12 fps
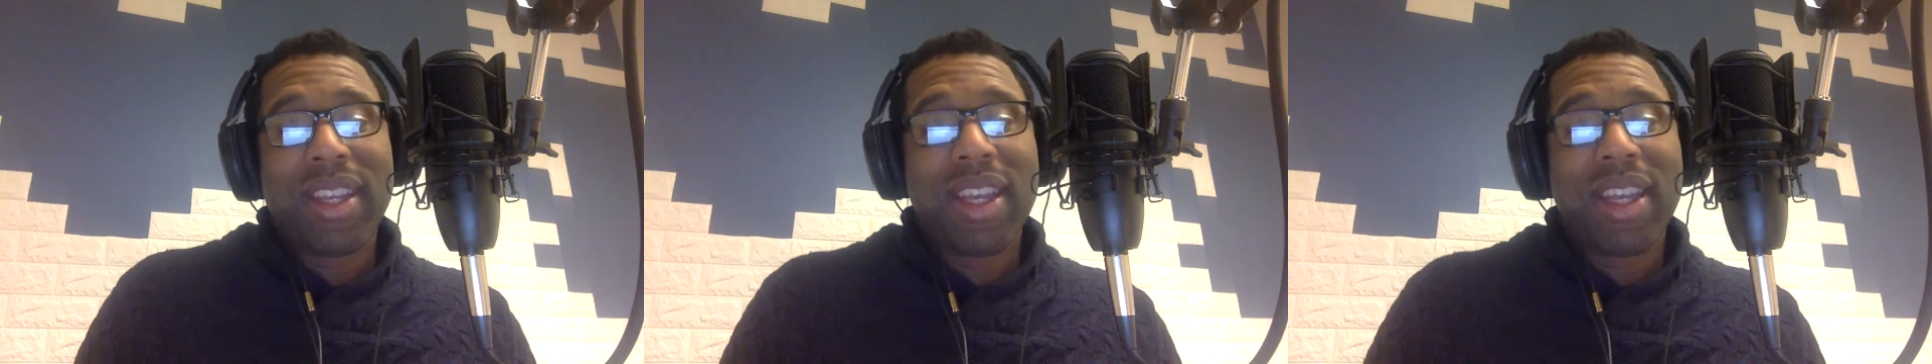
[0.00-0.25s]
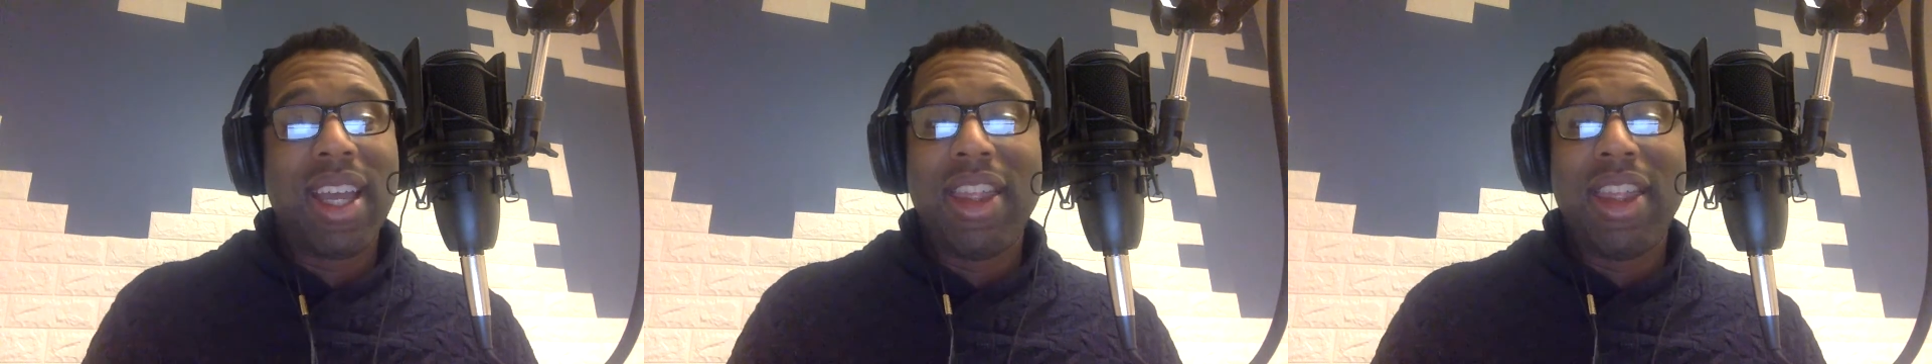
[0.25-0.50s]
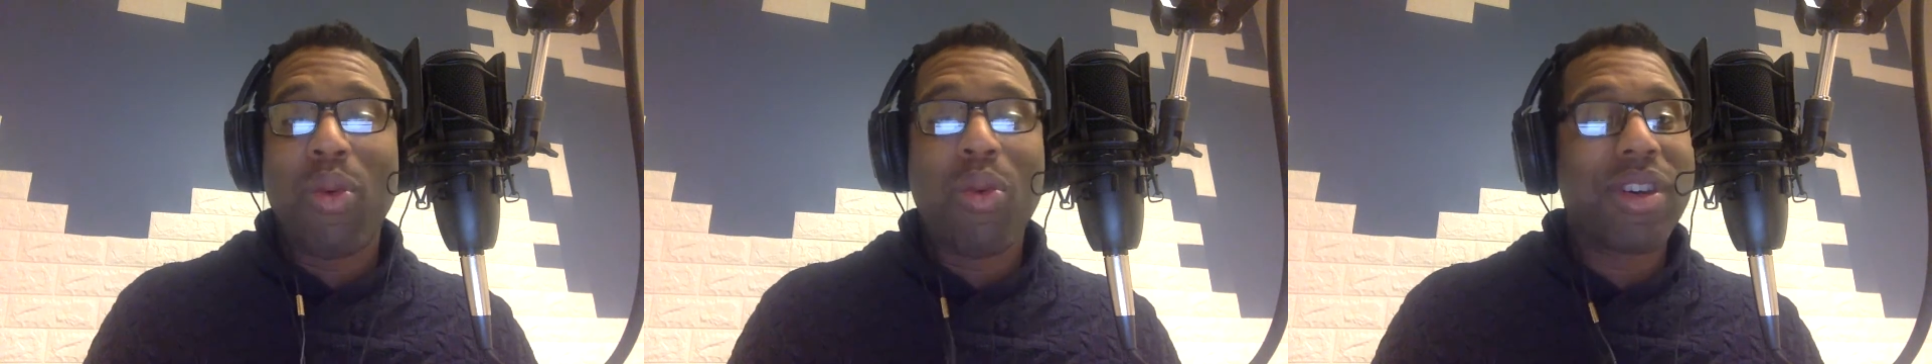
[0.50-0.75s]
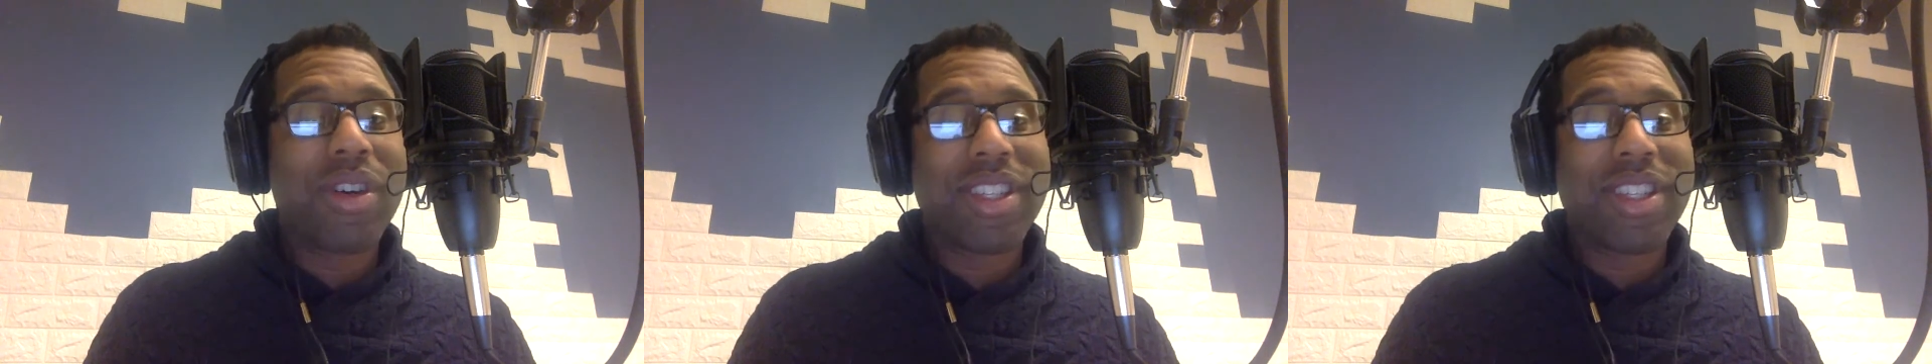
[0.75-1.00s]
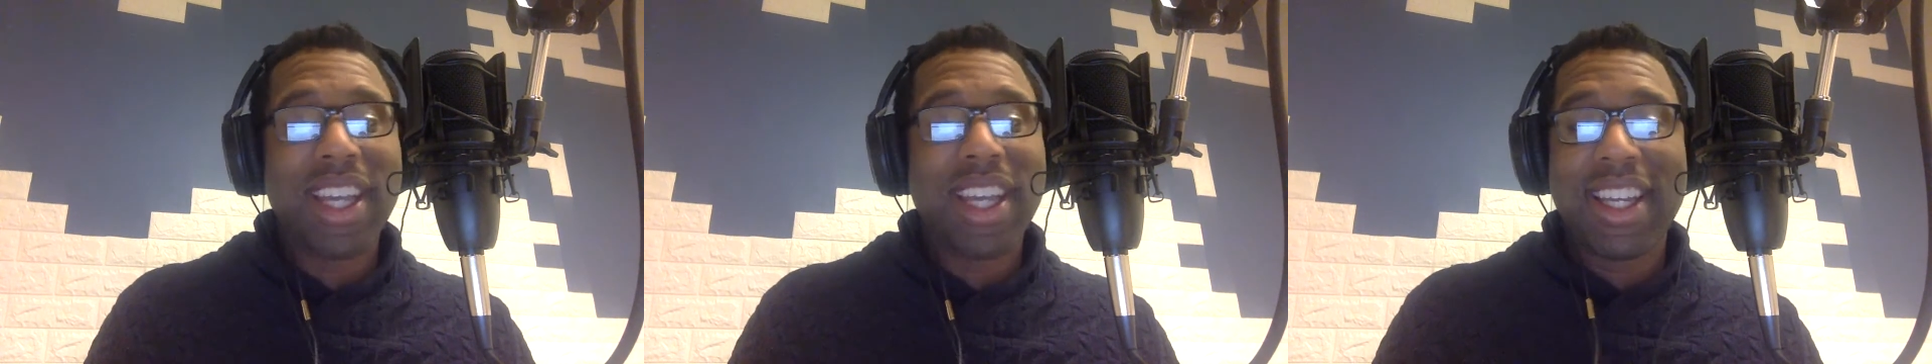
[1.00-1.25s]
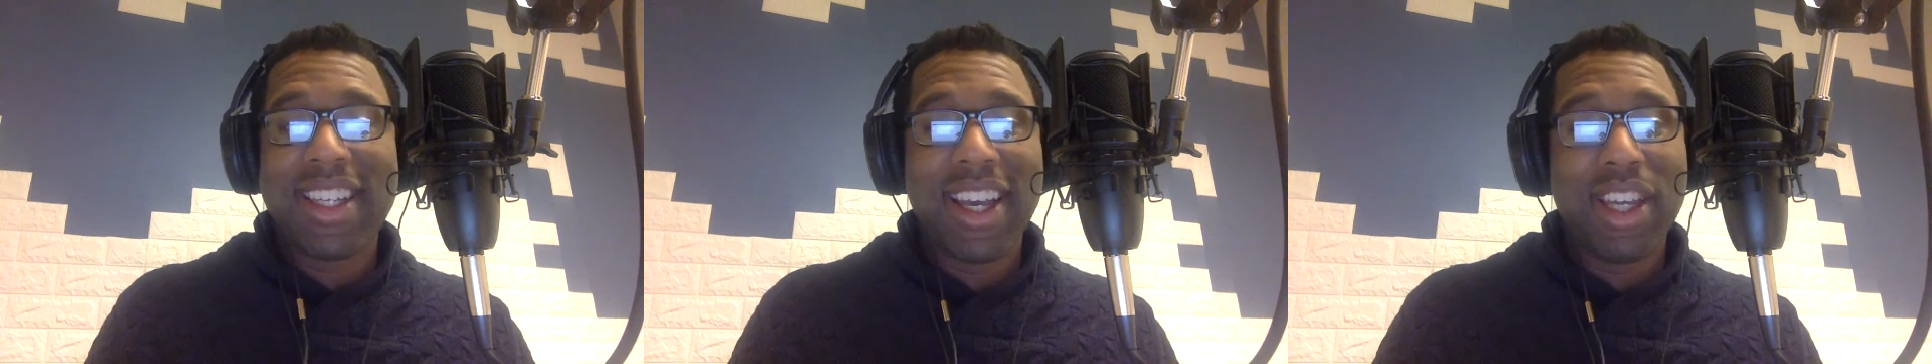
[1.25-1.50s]
The worst they can
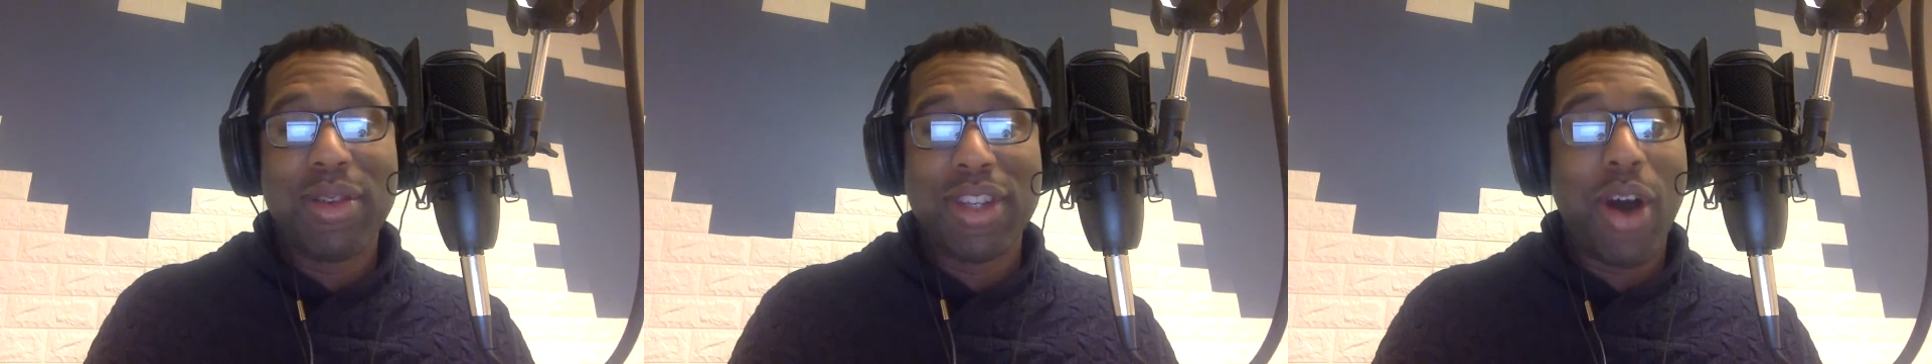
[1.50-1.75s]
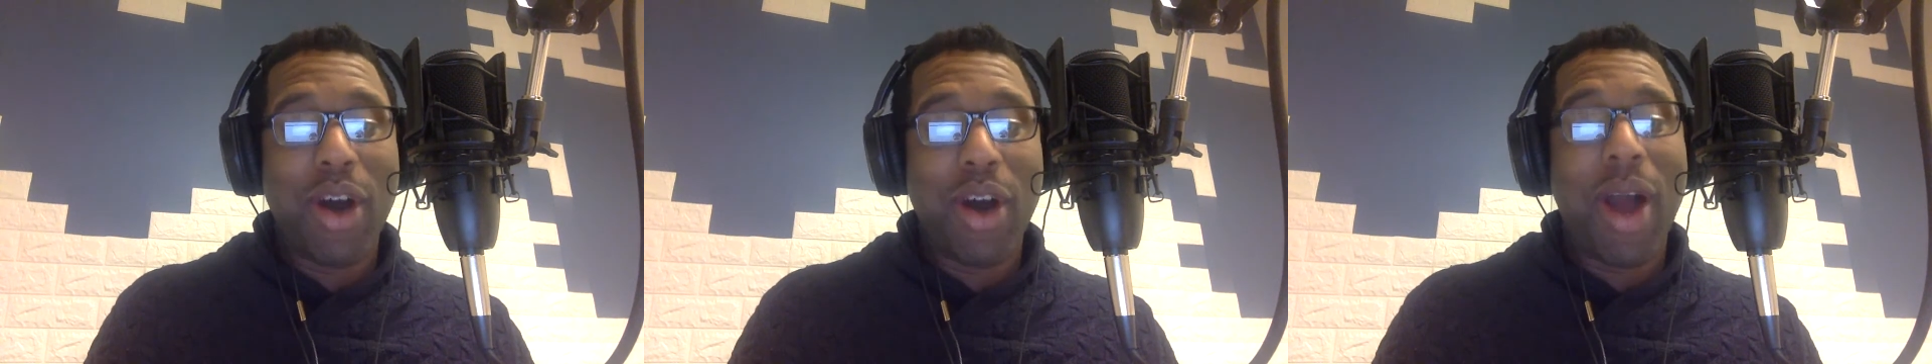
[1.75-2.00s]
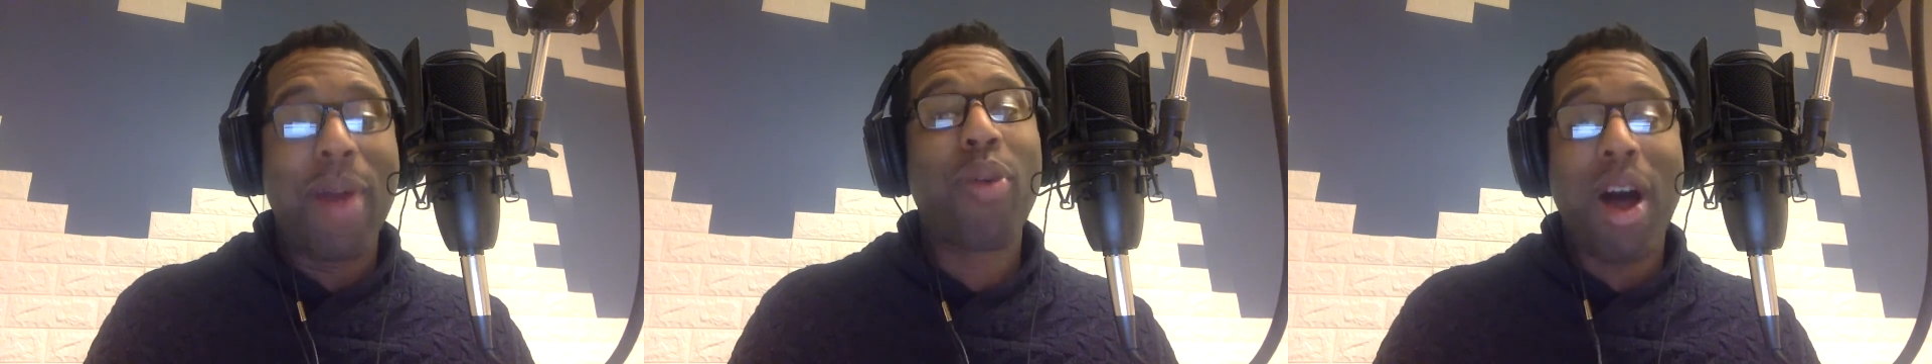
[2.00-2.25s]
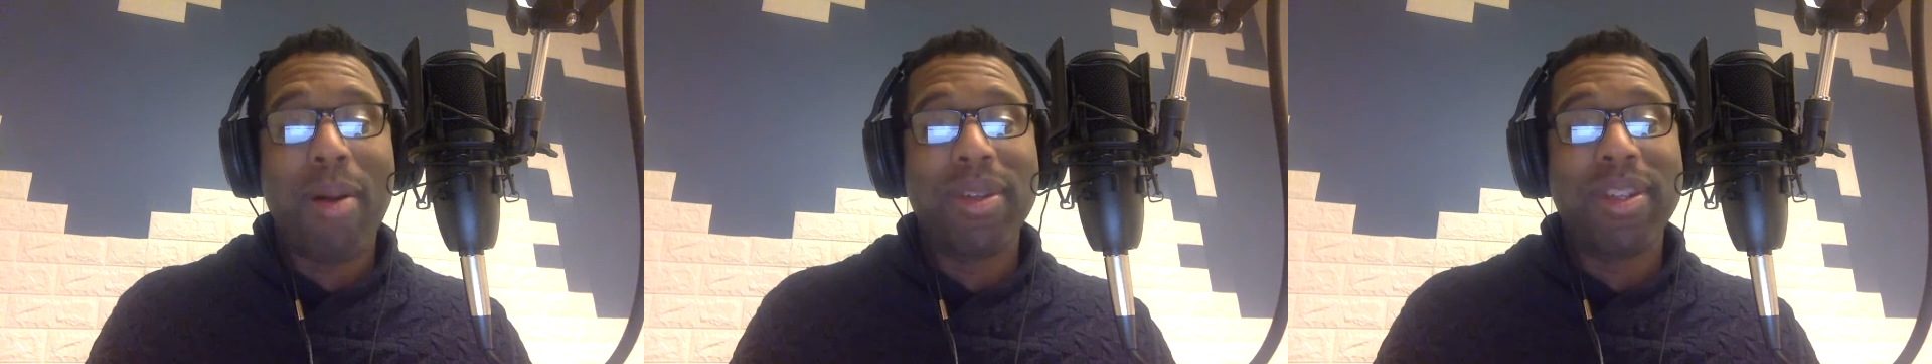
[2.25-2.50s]
tell you is no. I promise